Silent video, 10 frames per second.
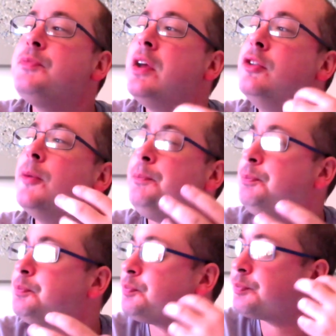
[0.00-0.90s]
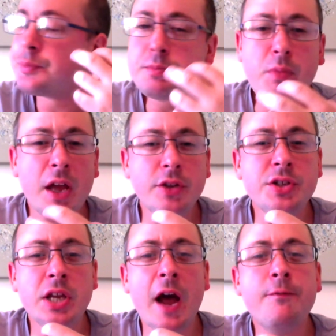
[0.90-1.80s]
in that it
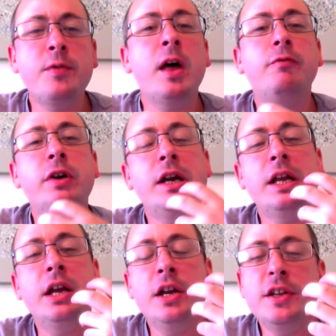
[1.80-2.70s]
doesn't have that really